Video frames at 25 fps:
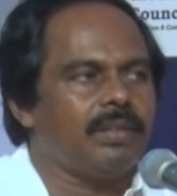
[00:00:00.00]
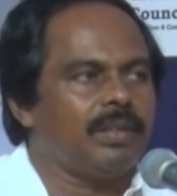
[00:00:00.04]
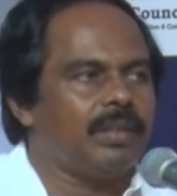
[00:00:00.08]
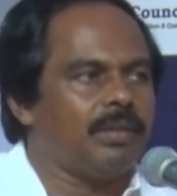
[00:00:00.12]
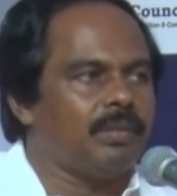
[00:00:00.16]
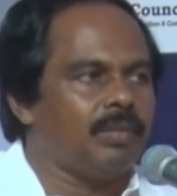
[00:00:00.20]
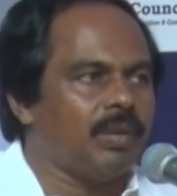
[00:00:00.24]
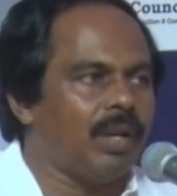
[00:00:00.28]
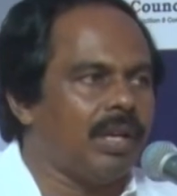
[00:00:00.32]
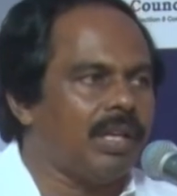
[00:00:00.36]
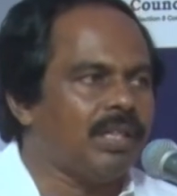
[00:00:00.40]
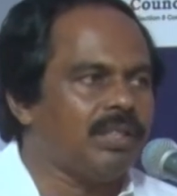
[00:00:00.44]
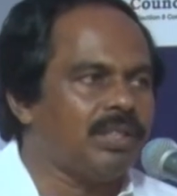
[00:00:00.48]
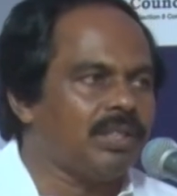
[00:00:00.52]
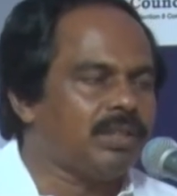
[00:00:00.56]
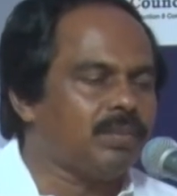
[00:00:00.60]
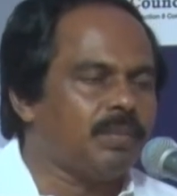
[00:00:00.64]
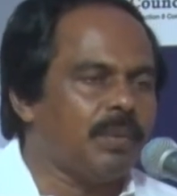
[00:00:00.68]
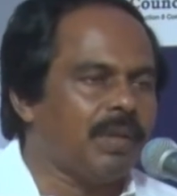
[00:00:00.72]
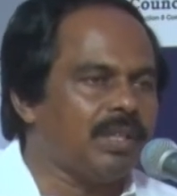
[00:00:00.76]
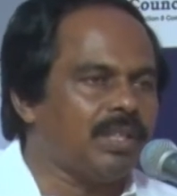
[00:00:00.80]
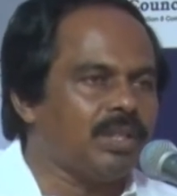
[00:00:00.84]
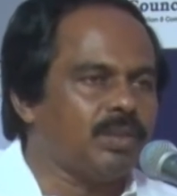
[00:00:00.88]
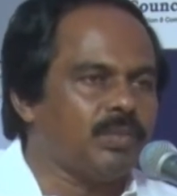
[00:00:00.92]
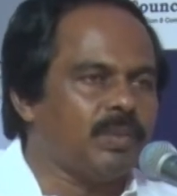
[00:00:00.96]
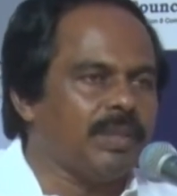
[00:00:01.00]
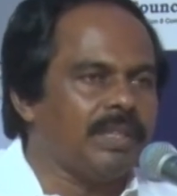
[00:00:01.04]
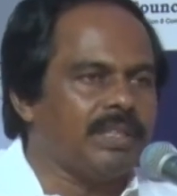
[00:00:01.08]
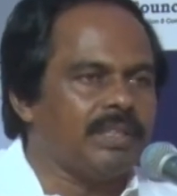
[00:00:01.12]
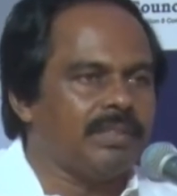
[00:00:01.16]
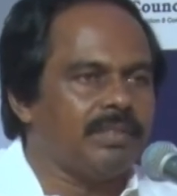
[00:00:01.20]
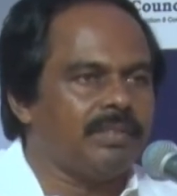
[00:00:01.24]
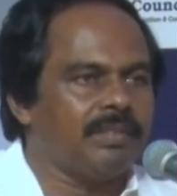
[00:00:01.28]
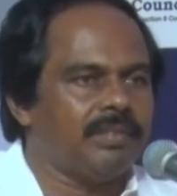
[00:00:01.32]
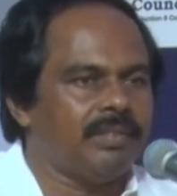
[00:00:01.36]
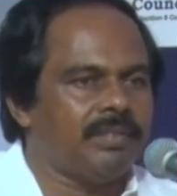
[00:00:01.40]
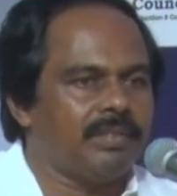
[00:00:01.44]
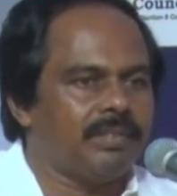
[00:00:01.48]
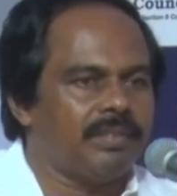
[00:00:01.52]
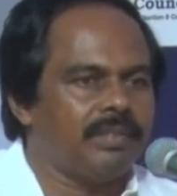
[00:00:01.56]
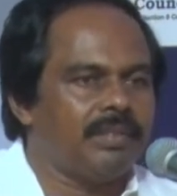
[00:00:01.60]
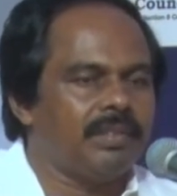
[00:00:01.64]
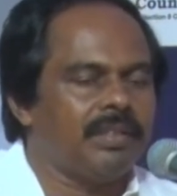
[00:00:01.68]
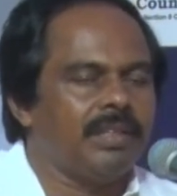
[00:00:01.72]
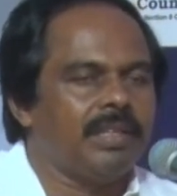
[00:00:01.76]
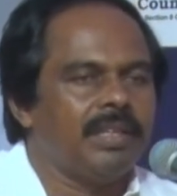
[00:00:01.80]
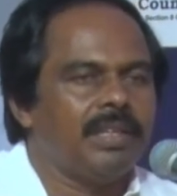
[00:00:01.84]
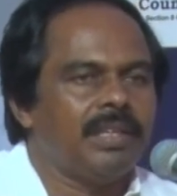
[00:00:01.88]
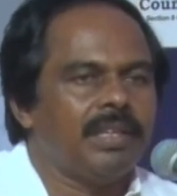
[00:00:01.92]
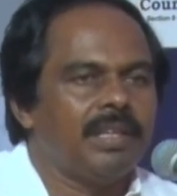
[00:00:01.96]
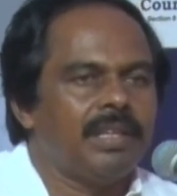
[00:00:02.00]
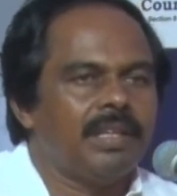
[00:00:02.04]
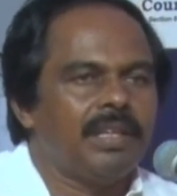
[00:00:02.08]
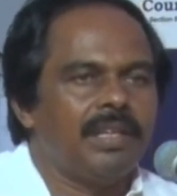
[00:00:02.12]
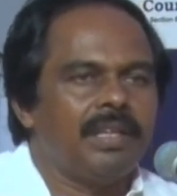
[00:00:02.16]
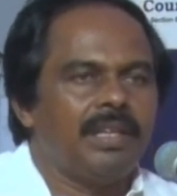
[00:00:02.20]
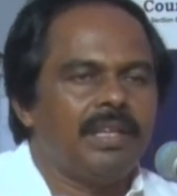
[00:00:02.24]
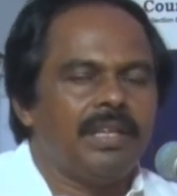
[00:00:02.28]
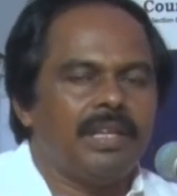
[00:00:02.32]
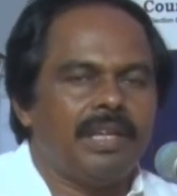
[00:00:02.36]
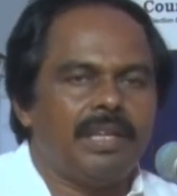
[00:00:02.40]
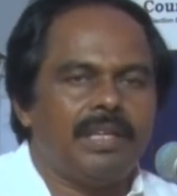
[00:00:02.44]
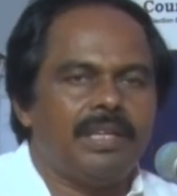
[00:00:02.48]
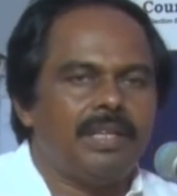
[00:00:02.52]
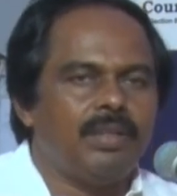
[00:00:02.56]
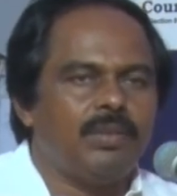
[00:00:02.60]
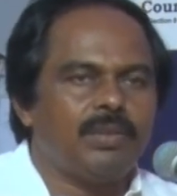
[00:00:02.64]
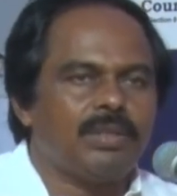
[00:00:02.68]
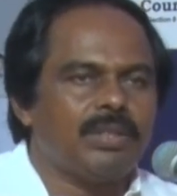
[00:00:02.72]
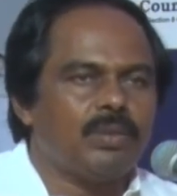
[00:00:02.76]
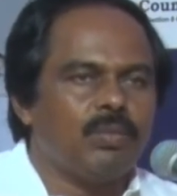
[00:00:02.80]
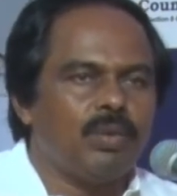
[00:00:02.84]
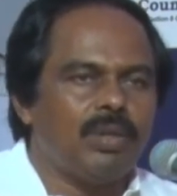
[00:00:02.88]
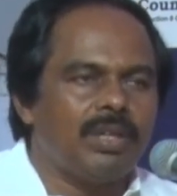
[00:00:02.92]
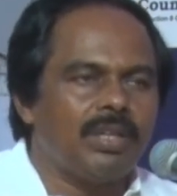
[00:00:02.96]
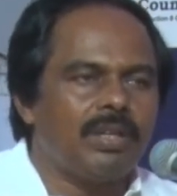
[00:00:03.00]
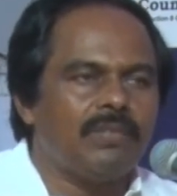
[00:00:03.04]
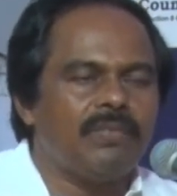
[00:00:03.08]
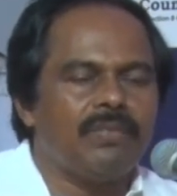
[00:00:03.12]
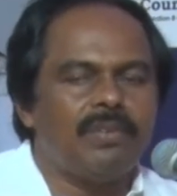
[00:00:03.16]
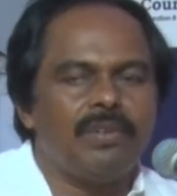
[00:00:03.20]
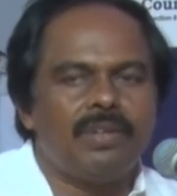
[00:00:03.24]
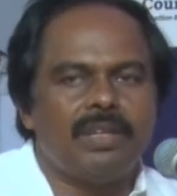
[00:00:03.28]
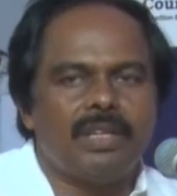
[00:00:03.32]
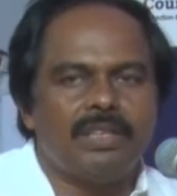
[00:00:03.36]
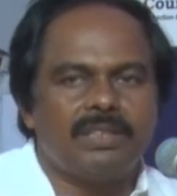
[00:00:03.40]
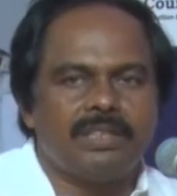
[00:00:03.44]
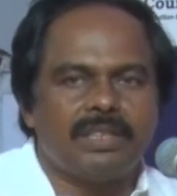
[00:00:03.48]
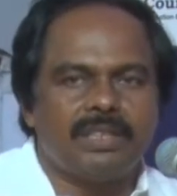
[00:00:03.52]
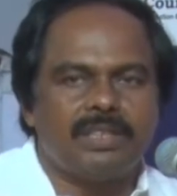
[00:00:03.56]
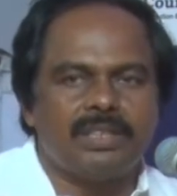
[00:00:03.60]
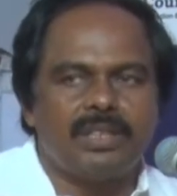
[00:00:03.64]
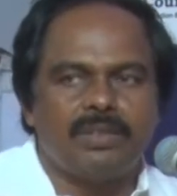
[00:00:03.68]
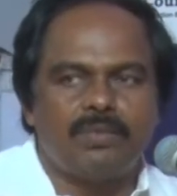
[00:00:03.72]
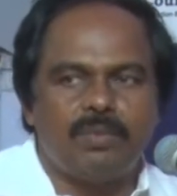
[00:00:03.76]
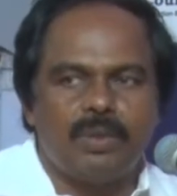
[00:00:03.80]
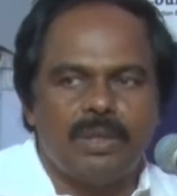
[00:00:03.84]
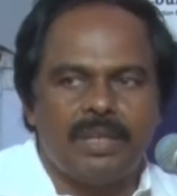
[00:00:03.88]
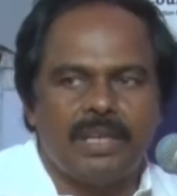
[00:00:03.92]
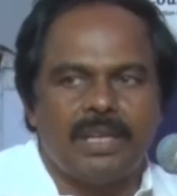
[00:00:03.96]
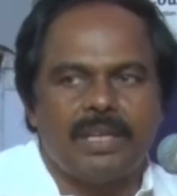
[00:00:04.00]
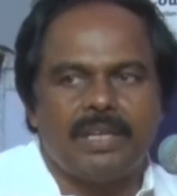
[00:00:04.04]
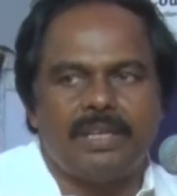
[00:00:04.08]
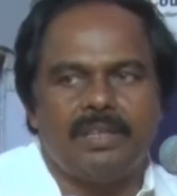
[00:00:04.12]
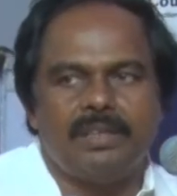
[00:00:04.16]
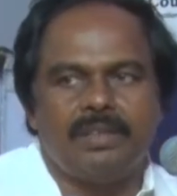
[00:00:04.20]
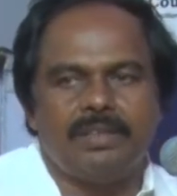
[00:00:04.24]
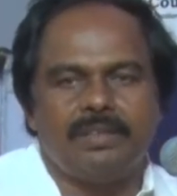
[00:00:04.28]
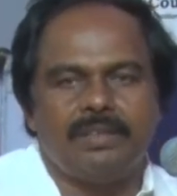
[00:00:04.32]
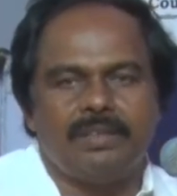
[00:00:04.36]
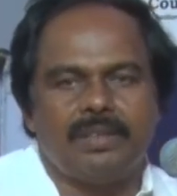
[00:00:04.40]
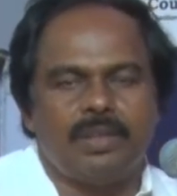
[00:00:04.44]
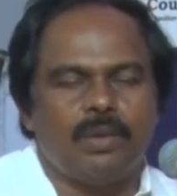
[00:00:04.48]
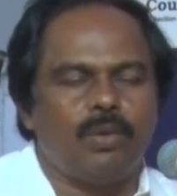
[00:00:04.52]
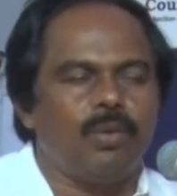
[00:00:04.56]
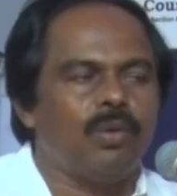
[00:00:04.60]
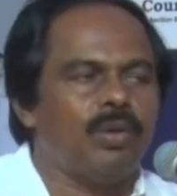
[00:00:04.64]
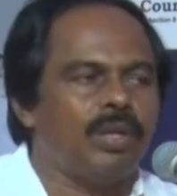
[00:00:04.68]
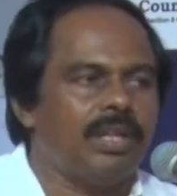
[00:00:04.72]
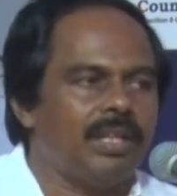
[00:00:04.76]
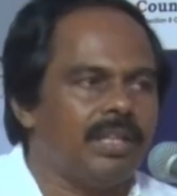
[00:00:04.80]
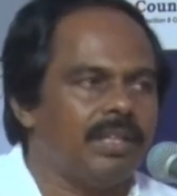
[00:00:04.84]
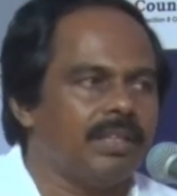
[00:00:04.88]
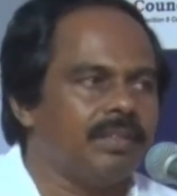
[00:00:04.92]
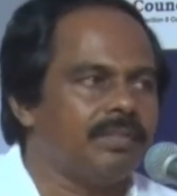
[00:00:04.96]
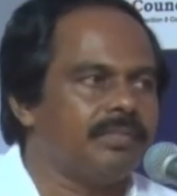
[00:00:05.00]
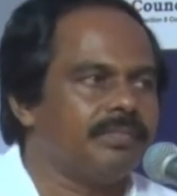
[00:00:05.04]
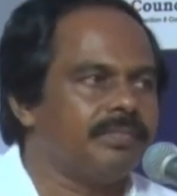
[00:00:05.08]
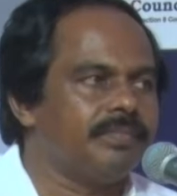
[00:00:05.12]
colleges participated, and it was a wonderful session we had the whole day.